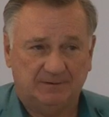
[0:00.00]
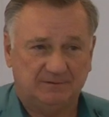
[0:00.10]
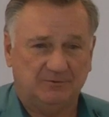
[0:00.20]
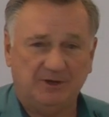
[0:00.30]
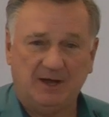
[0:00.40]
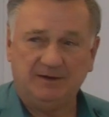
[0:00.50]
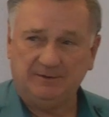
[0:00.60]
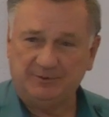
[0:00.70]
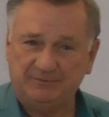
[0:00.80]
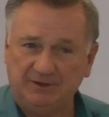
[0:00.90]
So we like
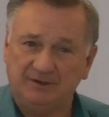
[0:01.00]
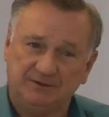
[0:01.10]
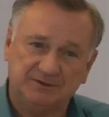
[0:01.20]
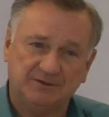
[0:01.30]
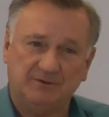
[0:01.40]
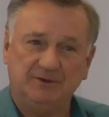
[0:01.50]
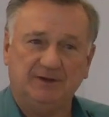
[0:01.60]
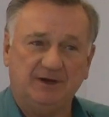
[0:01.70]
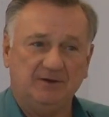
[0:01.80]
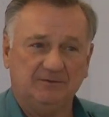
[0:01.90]
the pavilion that's
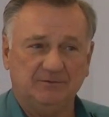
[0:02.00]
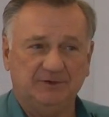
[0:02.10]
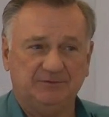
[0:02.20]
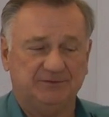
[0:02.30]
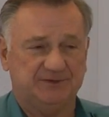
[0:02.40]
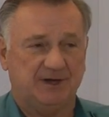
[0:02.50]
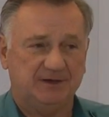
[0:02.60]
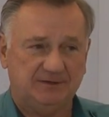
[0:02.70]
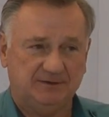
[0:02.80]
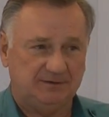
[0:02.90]
going there. We've
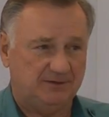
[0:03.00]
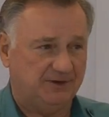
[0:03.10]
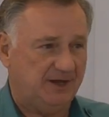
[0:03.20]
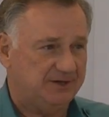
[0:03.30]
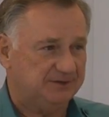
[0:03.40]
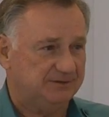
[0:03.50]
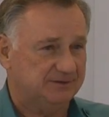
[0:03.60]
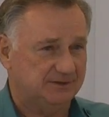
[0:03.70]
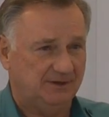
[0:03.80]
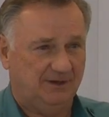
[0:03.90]
studied the
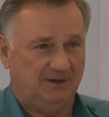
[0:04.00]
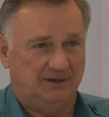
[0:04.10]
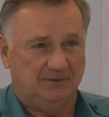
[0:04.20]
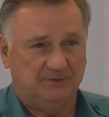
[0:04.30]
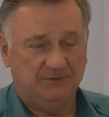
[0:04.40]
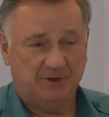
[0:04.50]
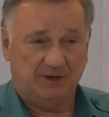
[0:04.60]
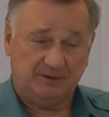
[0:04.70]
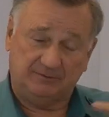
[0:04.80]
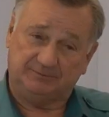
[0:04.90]
locations. We
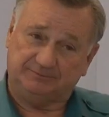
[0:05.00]
want to